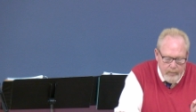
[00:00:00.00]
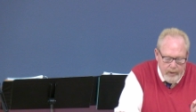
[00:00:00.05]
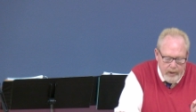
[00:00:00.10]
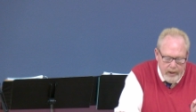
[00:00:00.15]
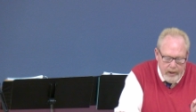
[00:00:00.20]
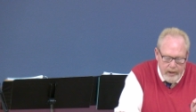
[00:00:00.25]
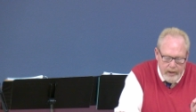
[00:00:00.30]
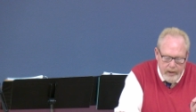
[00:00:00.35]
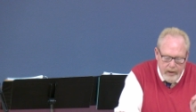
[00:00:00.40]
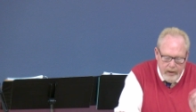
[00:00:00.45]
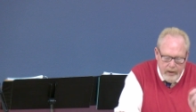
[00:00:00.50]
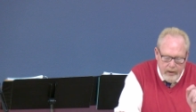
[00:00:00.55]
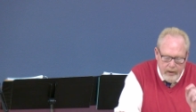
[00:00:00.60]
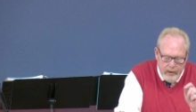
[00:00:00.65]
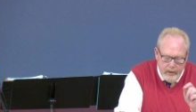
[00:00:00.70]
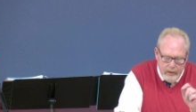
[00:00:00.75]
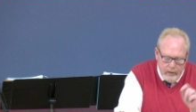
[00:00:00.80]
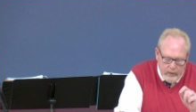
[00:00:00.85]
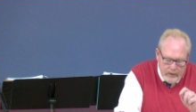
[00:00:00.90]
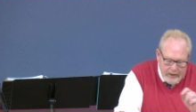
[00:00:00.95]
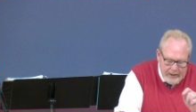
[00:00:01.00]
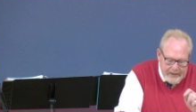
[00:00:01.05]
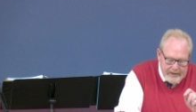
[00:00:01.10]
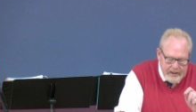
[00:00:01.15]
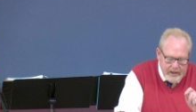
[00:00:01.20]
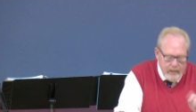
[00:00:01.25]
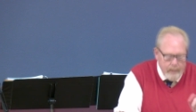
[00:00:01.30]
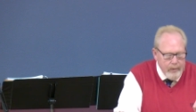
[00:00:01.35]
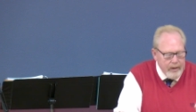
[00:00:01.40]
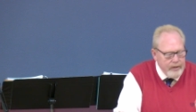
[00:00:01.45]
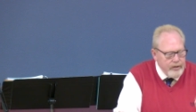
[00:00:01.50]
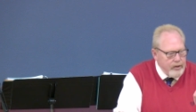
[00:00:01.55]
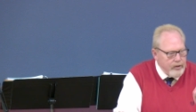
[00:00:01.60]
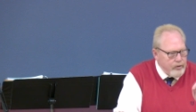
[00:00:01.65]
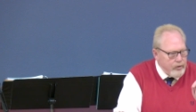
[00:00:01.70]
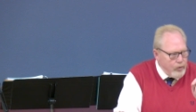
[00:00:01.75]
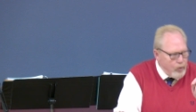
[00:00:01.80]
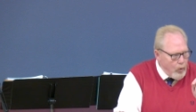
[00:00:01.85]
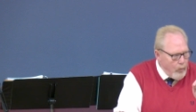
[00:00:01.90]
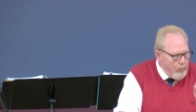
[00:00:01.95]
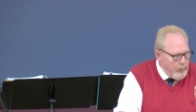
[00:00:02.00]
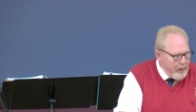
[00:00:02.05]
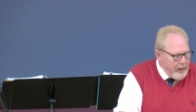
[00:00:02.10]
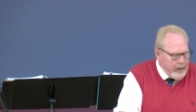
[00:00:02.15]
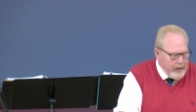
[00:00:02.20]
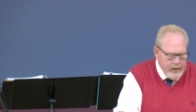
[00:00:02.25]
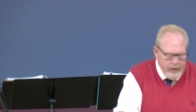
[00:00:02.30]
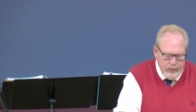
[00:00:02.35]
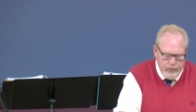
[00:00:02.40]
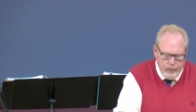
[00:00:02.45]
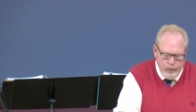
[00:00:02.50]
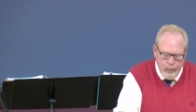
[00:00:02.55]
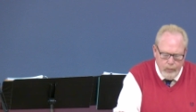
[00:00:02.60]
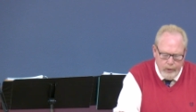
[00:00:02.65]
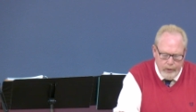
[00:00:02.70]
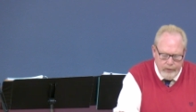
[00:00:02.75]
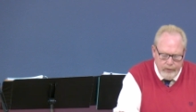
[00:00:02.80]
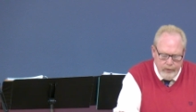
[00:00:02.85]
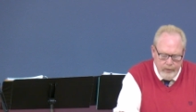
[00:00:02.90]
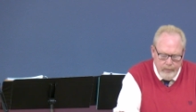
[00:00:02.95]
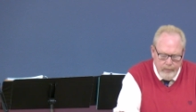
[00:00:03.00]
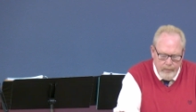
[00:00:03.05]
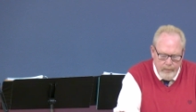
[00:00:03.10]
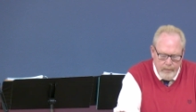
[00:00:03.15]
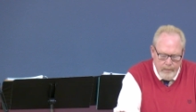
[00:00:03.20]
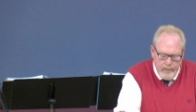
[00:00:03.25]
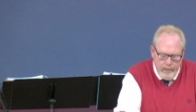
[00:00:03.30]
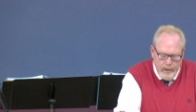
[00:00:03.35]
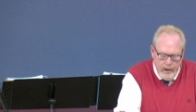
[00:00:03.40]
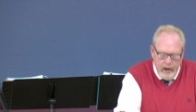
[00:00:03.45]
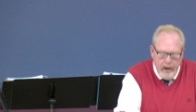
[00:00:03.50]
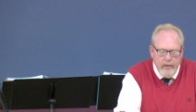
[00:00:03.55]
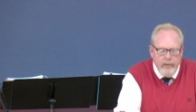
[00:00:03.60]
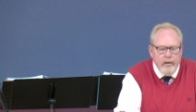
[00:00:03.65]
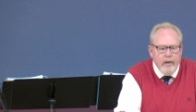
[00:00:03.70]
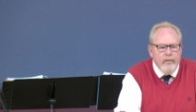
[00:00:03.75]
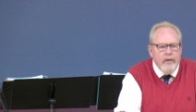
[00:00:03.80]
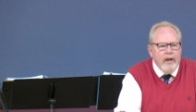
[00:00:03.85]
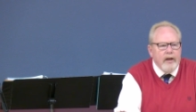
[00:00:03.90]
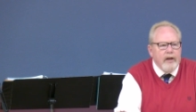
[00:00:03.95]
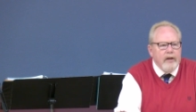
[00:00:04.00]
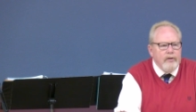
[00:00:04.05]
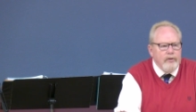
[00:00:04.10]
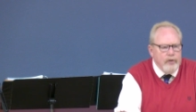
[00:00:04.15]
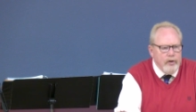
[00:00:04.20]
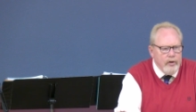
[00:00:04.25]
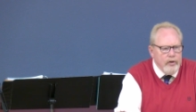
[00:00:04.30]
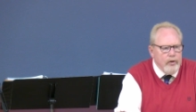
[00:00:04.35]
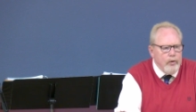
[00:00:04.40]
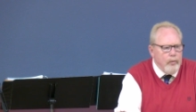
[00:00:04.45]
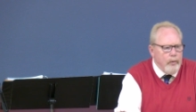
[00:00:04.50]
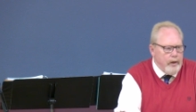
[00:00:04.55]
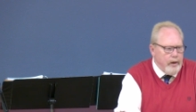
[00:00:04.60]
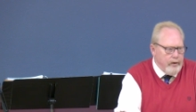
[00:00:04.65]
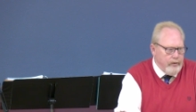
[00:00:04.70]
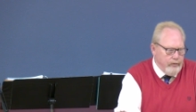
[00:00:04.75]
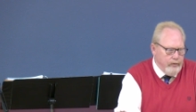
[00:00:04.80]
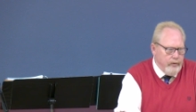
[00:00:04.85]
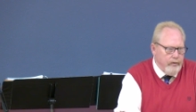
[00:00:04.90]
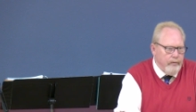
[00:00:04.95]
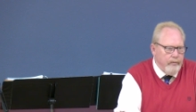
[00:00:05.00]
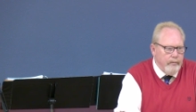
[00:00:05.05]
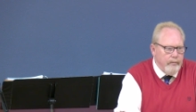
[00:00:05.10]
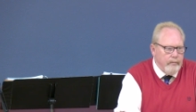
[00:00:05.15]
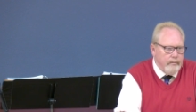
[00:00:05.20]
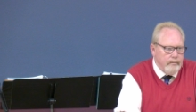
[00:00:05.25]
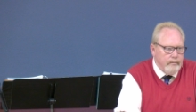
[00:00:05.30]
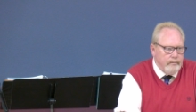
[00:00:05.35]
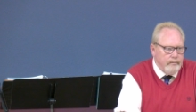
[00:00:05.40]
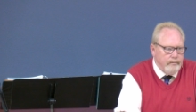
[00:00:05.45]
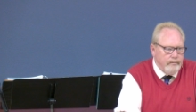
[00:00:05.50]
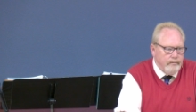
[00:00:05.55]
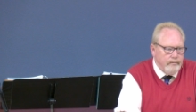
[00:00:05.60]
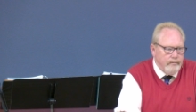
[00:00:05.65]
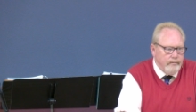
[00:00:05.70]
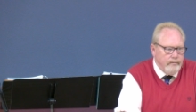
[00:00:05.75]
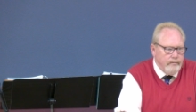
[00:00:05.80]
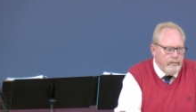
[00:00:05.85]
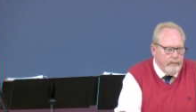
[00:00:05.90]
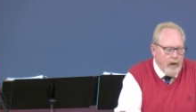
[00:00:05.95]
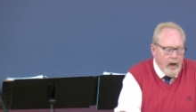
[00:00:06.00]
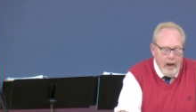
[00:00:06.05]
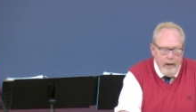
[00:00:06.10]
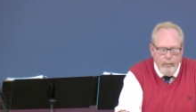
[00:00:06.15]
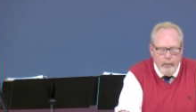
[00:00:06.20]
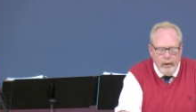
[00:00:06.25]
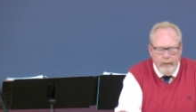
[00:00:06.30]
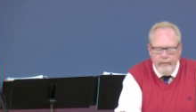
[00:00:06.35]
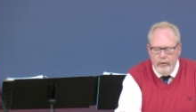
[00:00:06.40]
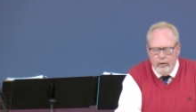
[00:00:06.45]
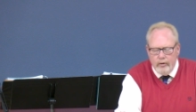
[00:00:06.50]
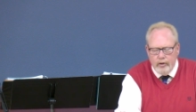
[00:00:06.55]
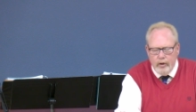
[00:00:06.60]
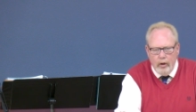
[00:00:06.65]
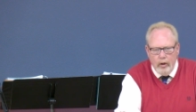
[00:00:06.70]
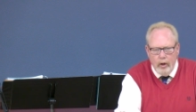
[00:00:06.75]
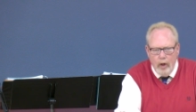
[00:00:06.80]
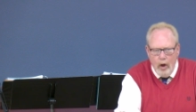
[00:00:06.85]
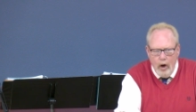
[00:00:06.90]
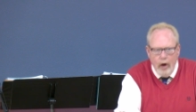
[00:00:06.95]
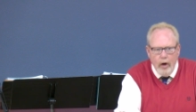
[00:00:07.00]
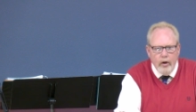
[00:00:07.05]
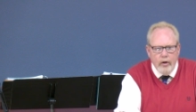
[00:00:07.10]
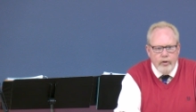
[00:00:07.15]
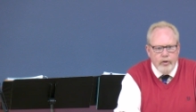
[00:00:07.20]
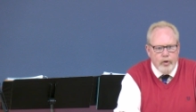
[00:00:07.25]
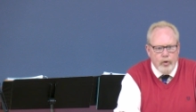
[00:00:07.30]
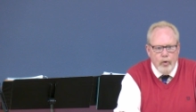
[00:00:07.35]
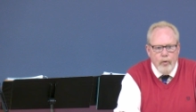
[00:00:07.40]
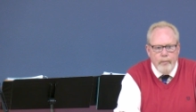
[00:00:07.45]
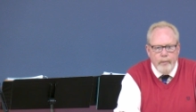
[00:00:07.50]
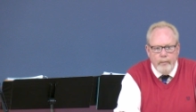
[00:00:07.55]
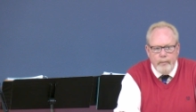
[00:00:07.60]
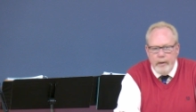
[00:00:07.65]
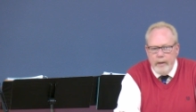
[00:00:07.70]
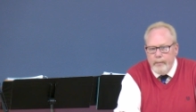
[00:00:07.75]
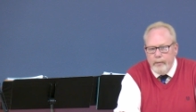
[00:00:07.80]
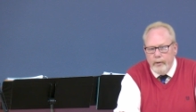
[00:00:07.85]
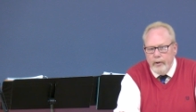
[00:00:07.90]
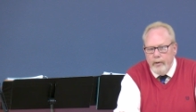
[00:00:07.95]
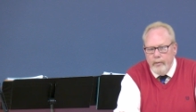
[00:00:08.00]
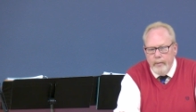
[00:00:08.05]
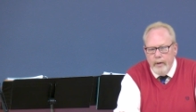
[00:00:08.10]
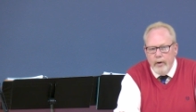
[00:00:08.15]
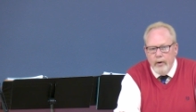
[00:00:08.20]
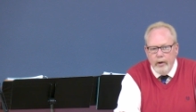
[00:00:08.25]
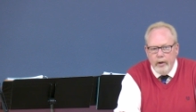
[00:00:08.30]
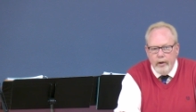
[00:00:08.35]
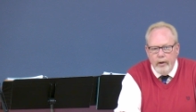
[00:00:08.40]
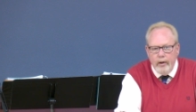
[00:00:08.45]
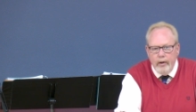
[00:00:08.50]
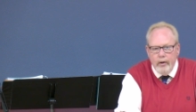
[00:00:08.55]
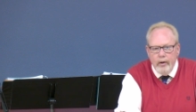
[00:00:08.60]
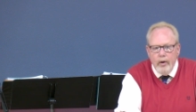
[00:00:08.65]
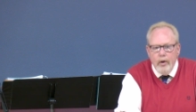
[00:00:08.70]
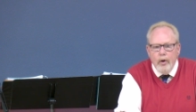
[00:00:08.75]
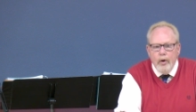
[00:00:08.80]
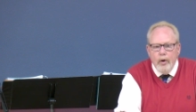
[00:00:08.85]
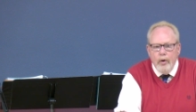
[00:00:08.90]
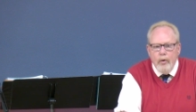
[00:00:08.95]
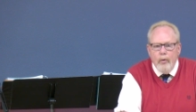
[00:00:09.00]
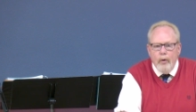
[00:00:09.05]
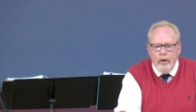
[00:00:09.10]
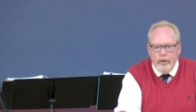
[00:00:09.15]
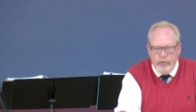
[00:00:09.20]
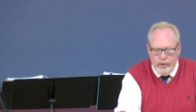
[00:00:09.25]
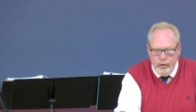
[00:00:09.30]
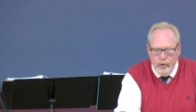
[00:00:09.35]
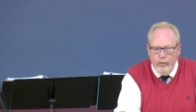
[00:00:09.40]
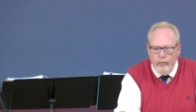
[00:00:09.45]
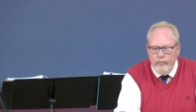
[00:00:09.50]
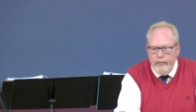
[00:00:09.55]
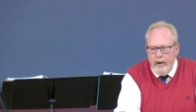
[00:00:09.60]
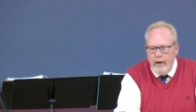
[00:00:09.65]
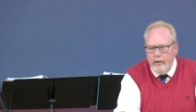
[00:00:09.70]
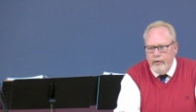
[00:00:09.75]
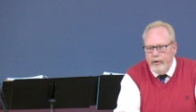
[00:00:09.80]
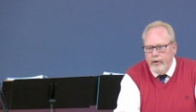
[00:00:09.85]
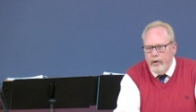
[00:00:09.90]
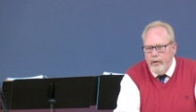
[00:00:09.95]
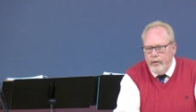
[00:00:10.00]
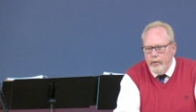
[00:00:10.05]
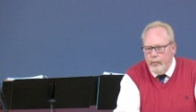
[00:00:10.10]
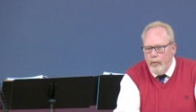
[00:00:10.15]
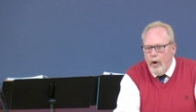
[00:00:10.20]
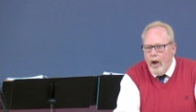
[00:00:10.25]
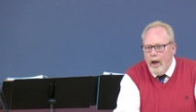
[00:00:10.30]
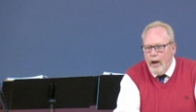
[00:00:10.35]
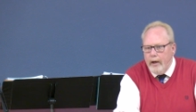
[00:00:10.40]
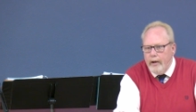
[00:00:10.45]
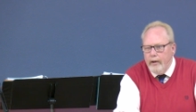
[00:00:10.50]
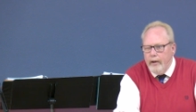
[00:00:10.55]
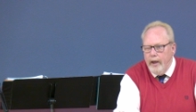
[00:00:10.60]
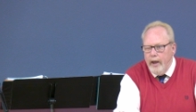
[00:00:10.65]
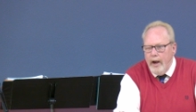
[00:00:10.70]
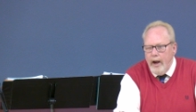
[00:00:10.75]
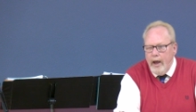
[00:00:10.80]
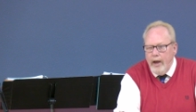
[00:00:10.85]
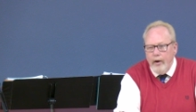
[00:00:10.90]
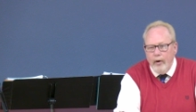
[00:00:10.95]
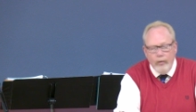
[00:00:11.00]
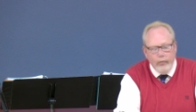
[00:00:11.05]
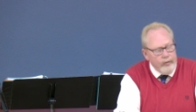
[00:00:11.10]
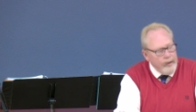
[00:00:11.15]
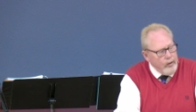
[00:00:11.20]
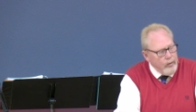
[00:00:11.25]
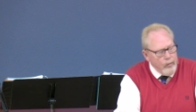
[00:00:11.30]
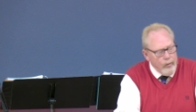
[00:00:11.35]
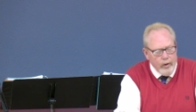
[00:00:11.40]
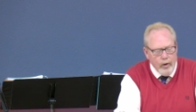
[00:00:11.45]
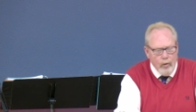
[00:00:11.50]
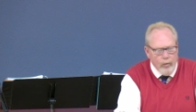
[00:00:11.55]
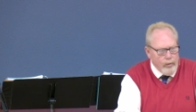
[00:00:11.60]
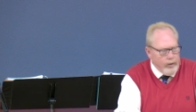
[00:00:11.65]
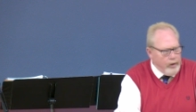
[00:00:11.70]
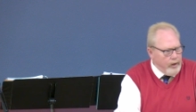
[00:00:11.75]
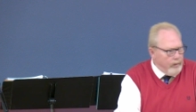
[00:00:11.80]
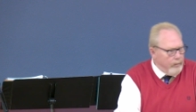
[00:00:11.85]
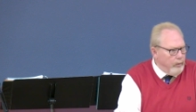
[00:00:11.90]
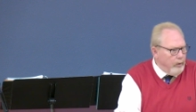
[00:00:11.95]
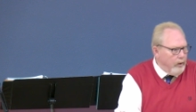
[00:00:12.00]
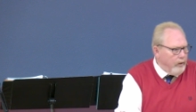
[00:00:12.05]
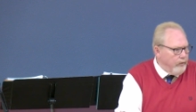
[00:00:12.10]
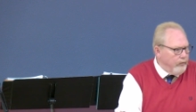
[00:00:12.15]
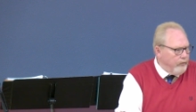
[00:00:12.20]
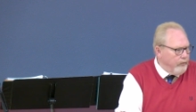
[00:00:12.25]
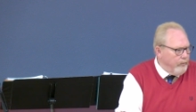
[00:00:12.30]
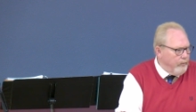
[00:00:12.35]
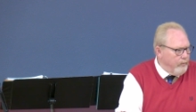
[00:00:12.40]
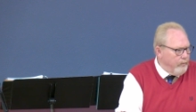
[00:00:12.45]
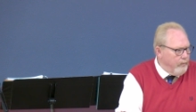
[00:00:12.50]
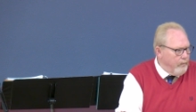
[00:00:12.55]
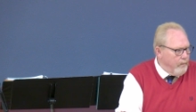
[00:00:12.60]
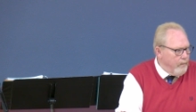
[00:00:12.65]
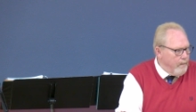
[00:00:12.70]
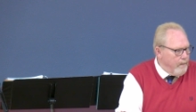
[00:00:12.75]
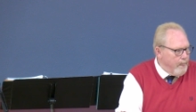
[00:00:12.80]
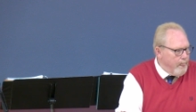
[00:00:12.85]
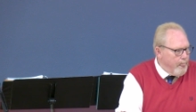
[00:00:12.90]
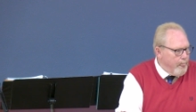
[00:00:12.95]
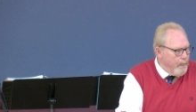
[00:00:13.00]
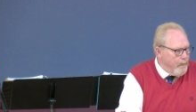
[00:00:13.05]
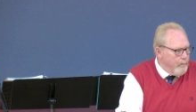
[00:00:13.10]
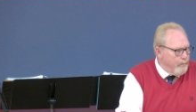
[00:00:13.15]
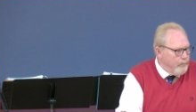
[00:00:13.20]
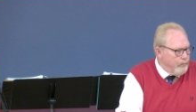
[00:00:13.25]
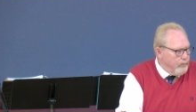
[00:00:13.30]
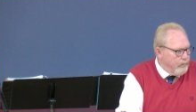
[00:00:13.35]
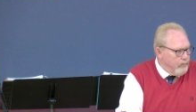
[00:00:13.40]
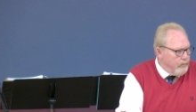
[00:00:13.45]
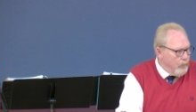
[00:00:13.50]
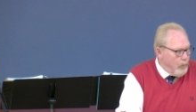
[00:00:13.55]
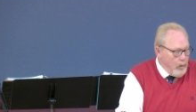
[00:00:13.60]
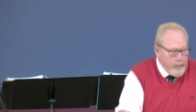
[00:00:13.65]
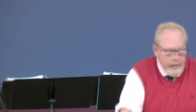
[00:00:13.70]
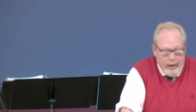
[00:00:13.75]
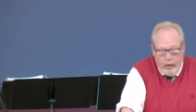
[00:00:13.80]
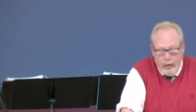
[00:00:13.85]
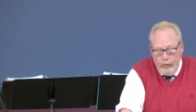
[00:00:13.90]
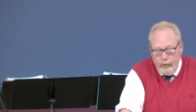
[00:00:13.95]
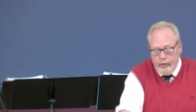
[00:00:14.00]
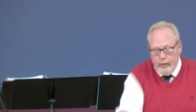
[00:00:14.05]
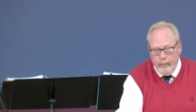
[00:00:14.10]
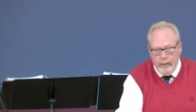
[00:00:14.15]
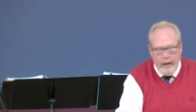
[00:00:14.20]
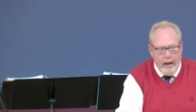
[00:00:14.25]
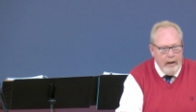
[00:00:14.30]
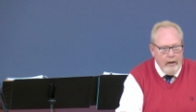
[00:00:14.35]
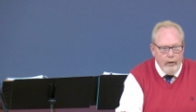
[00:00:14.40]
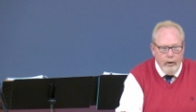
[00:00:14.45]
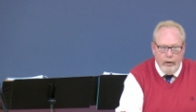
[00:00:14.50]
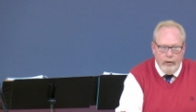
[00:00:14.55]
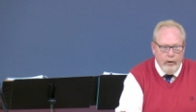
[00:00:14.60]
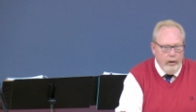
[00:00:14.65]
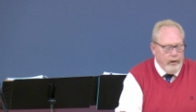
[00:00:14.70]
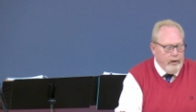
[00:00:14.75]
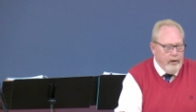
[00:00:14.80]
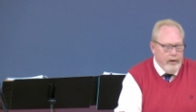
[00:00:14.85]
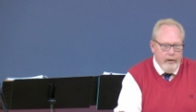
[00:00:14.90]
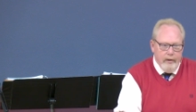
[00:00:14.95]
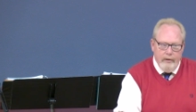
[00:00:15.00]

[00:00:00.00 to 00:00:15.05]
to me, listen to my teaching, they're obedient to it, and then they continue in it. I believe there's a large group of people in America who are still founded on the rock. And I don't think we're going anyplace. We may go someplace, hey, look, look,